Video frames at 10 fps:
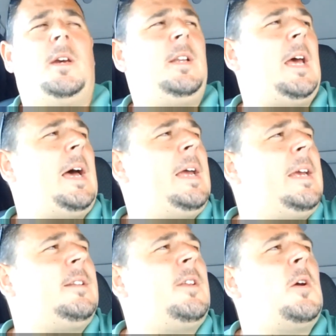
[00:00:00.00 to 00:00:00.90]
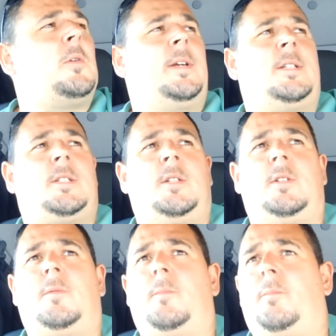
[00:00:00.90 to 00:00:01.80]
And I had noticed
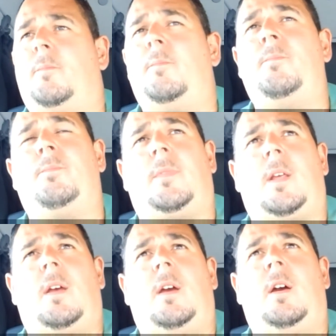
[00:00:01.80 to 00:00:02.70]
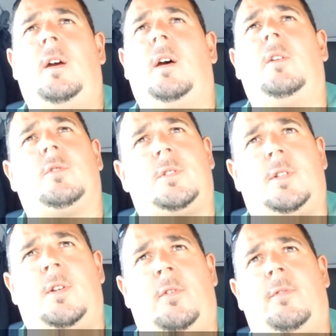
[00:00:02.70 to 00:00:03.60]
that I looked
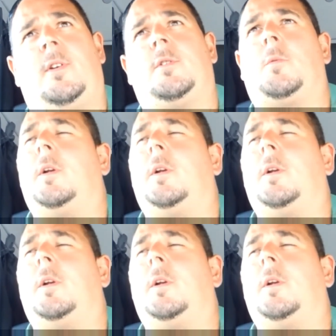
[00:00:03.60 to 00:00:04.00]
at the reviews.